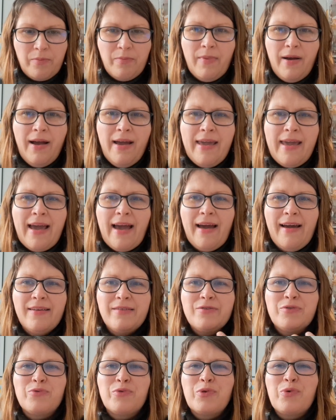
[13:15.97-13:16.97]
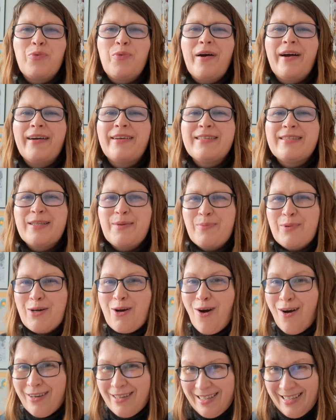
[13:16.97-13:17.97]
My hands require some
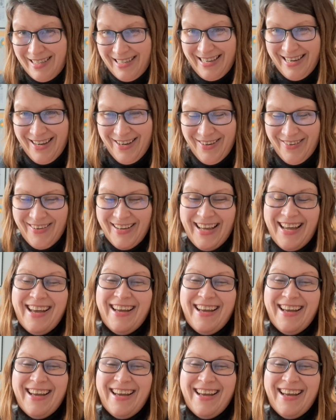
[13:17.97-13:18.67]
cotton now.